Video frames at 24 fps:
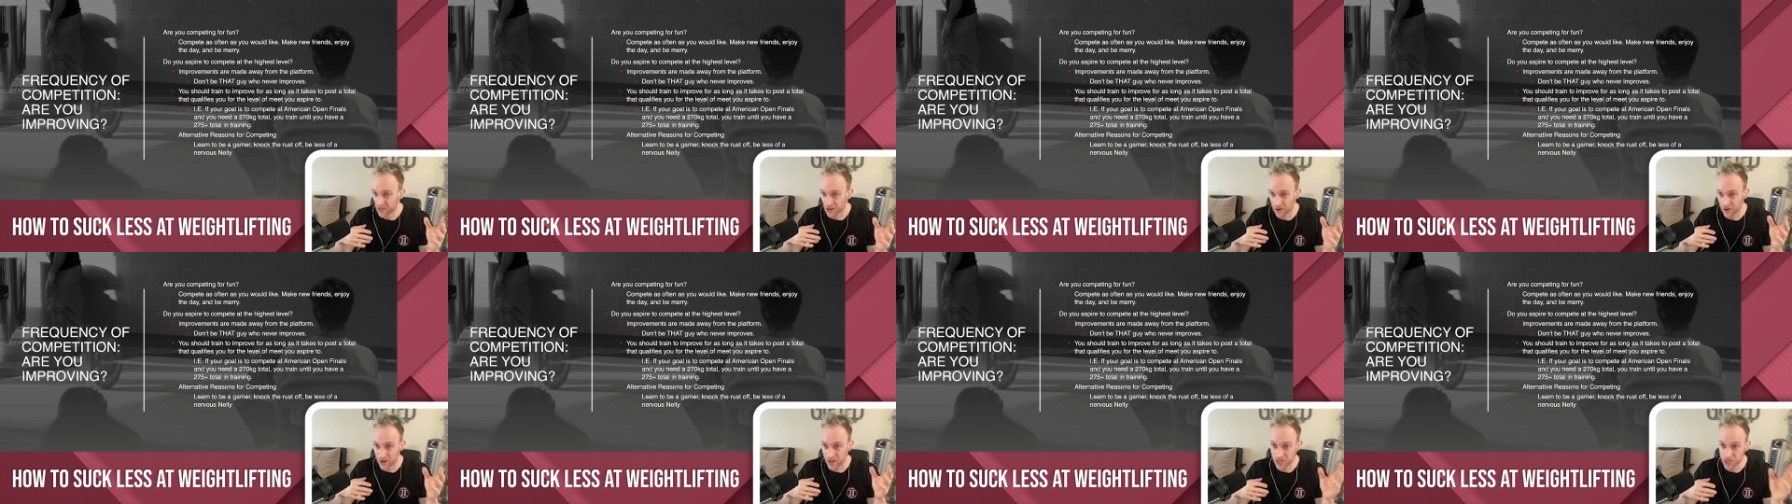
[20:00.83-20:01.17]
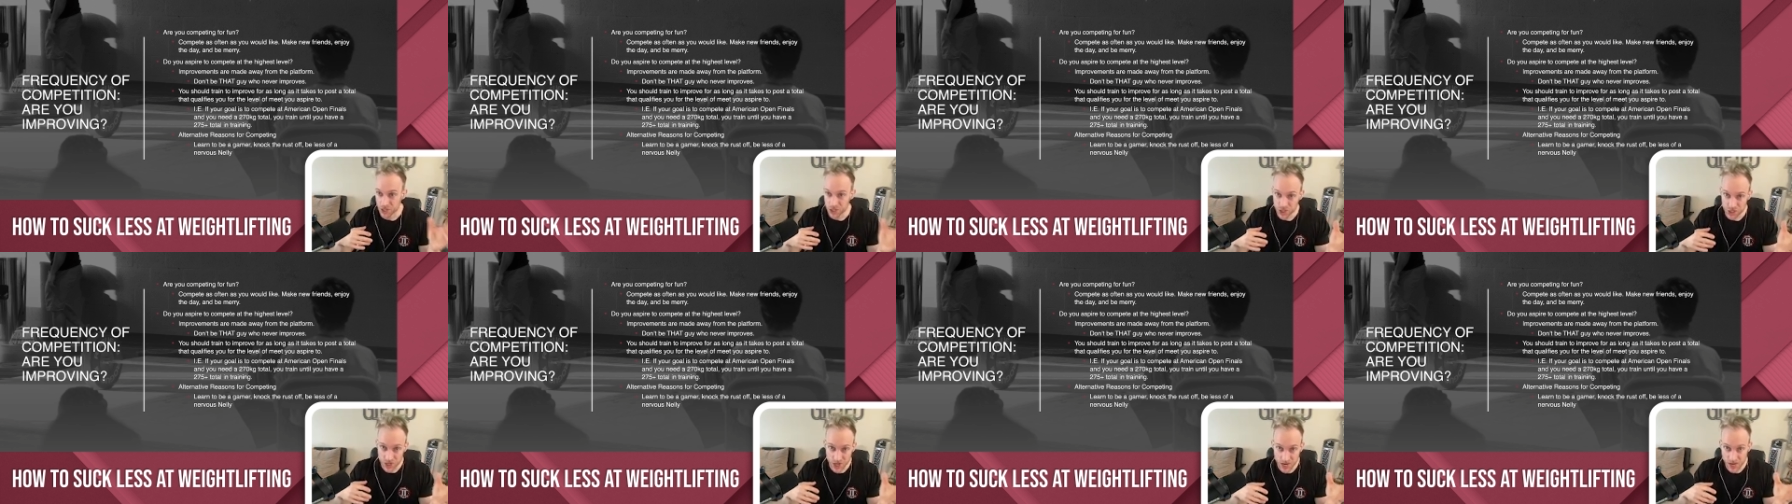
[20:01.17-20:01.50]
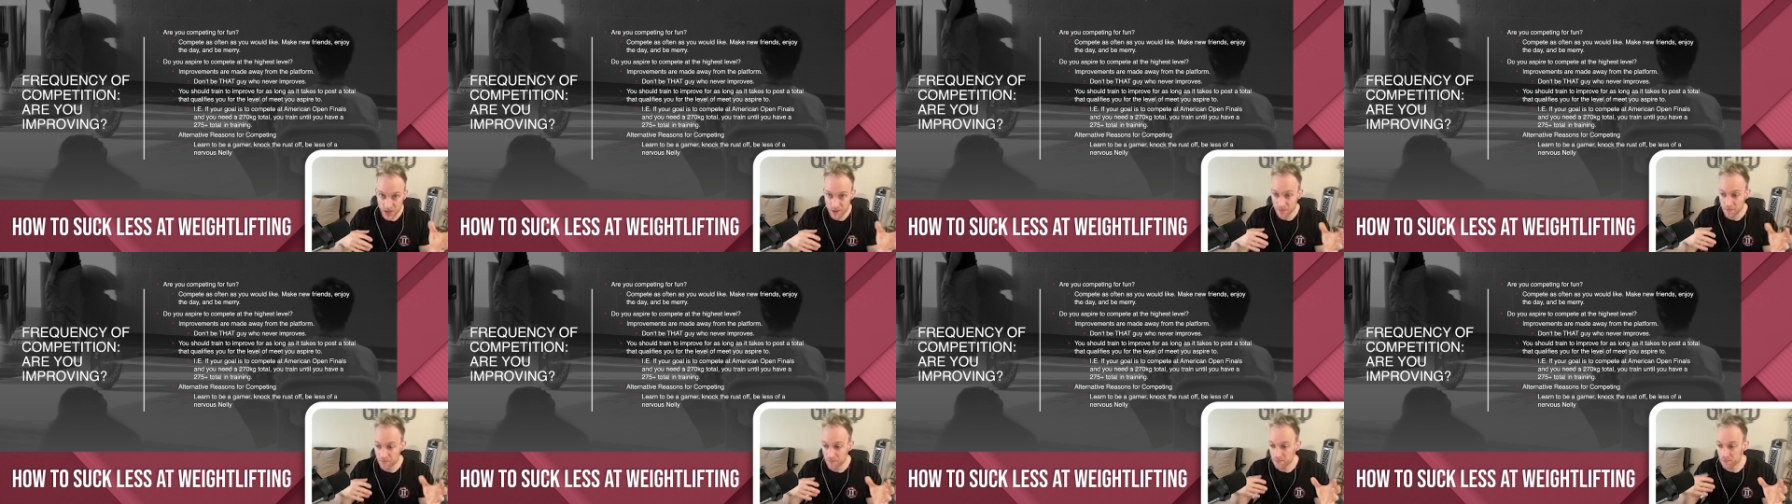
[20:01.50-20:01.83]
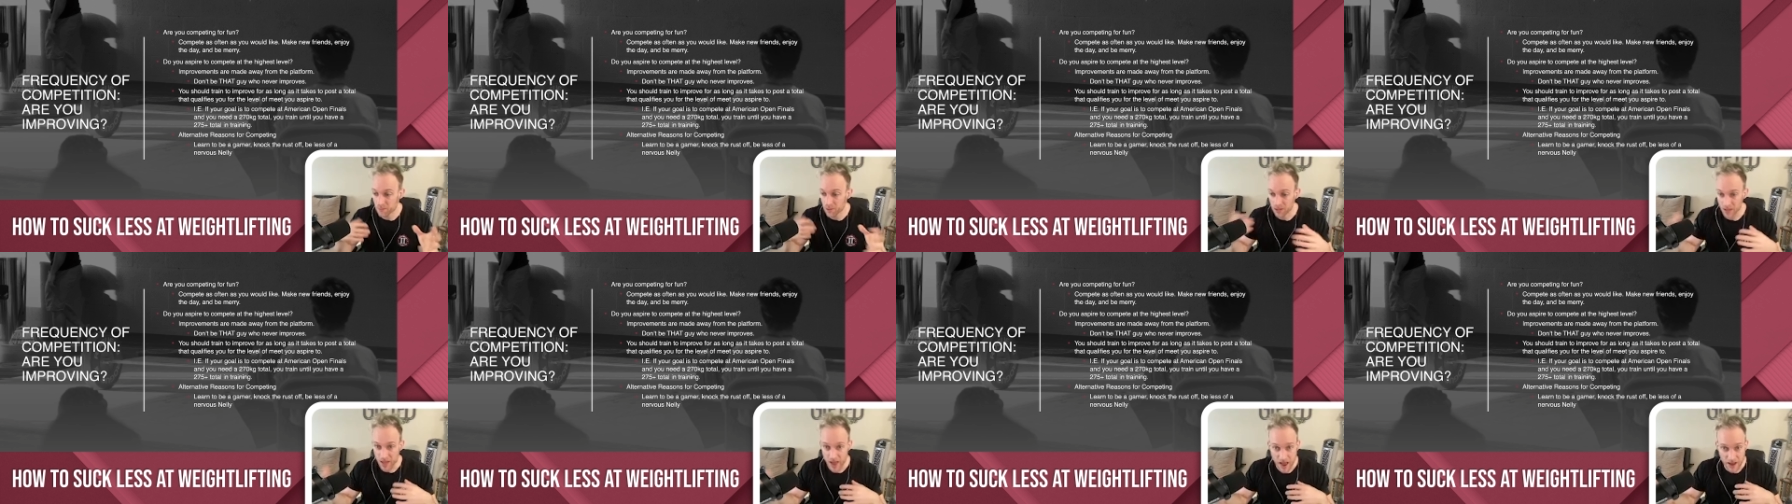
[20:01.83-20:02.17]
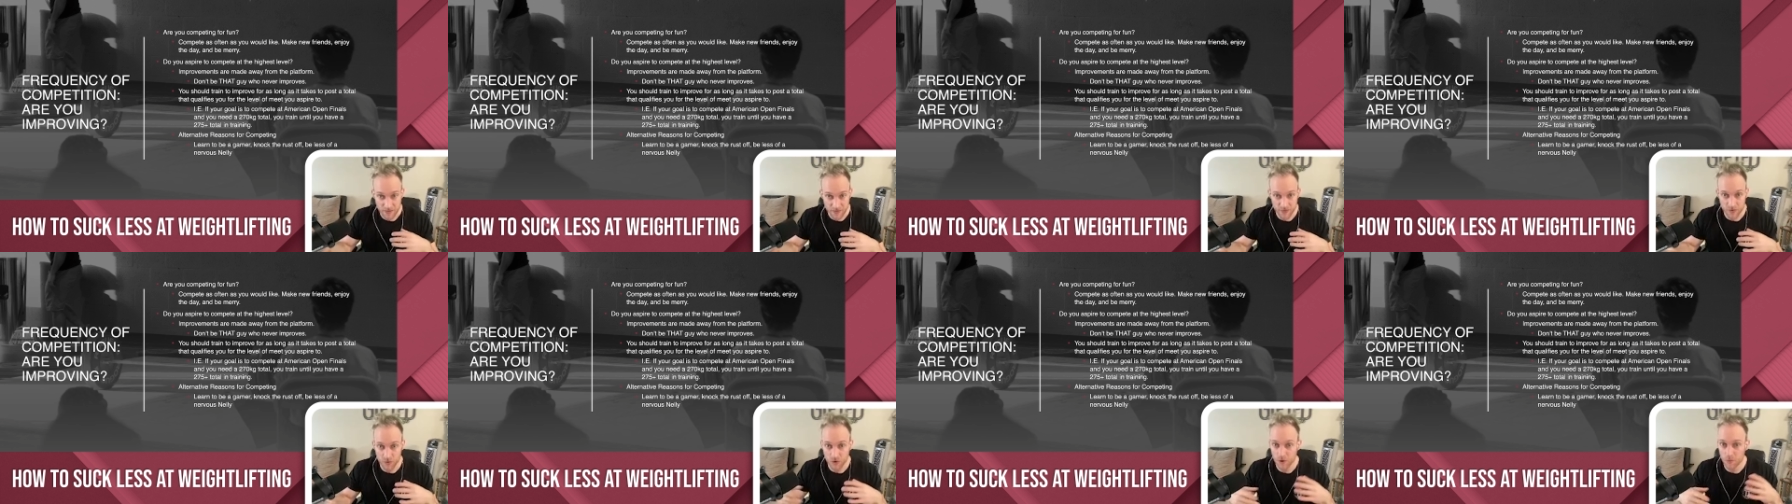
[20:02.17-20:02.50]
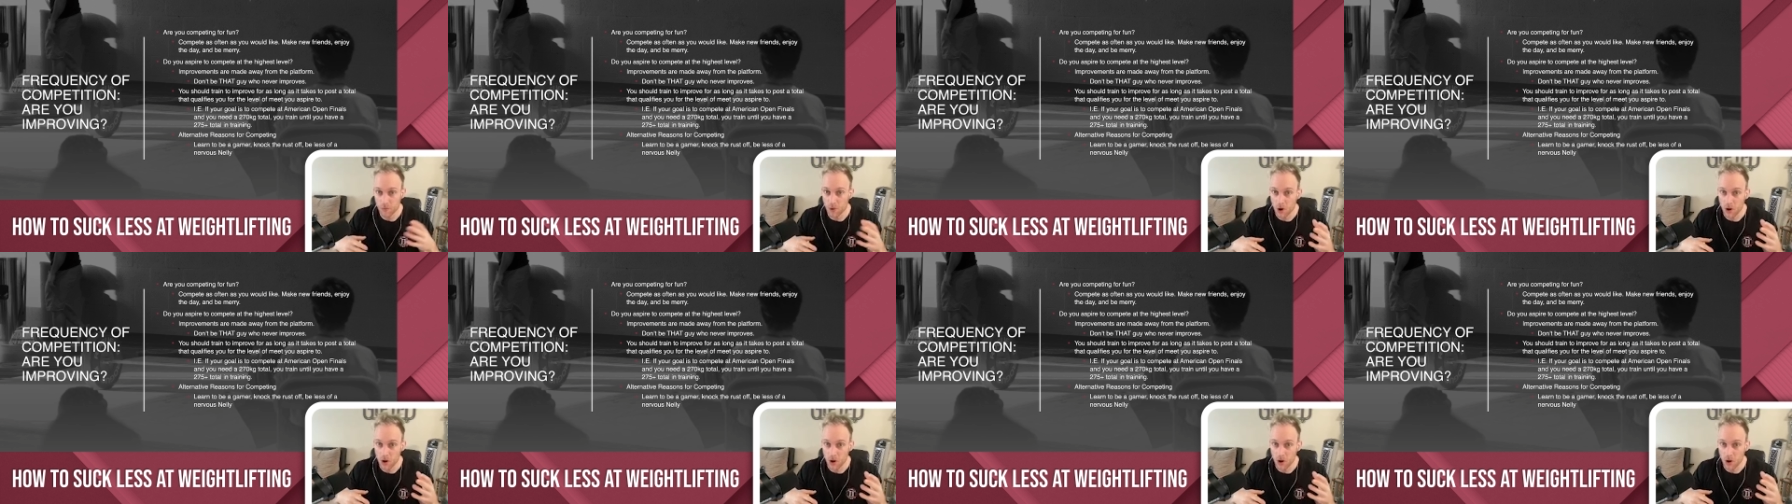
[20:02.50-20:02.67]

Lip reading: a gym, platform,